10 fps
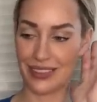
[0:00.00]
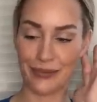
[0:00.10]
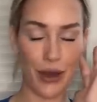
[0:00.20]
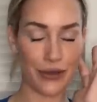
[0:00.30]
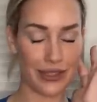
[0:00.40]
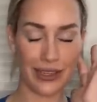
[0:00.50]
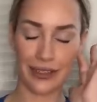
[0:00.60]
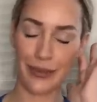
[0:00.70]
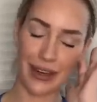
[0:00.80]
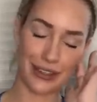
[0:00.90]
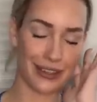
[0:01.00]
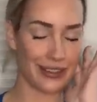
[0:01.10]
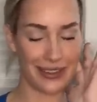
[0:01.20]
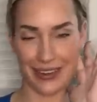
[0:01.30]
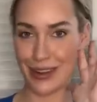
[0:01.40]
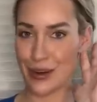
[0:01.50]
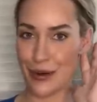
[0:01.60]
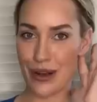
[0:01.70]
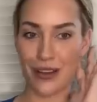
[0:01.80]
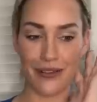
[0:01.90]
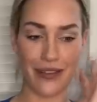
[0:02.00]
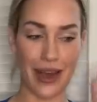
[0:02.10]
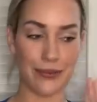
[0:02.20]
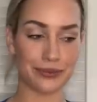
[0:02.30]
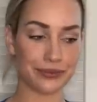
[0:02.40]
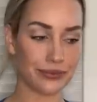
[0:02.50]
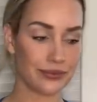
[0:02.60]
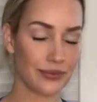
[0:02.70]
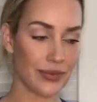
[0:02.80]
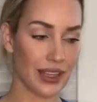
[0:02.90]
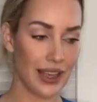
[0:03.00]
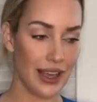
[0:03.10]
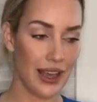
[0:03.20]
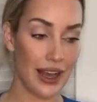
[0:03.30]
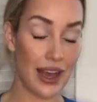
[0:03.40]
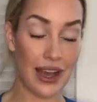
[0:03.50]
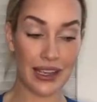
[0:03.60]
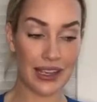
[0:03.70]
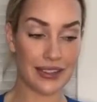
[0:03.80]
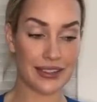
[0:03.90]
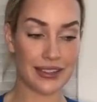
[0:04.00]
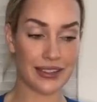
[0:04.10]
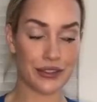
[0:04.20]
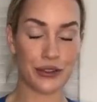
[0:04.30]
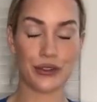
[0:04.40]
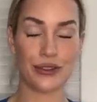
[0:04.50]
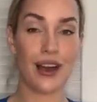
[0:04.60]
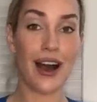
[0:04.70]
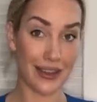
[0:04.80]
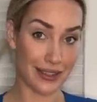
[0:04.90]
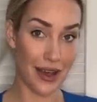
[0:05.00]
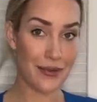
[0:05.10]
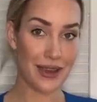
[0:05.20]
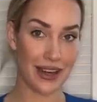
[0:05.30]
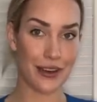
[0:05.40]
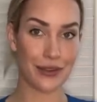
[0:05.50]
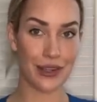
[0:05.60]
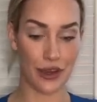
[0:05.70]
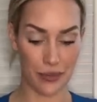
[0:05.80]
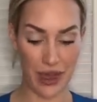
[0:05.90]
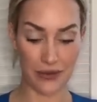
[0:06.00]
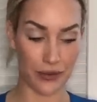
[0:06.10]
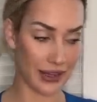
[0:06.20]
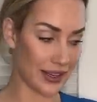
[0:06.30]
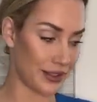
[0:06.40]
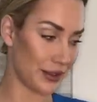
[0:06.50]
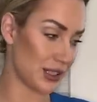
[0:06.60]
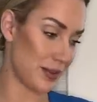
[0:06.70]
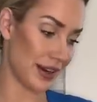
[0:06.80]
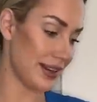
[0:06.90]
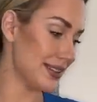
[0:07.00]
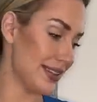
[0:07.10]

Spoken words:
posting or pictures or, you know, all of that. It's awesome and I really hope everyone gets to experience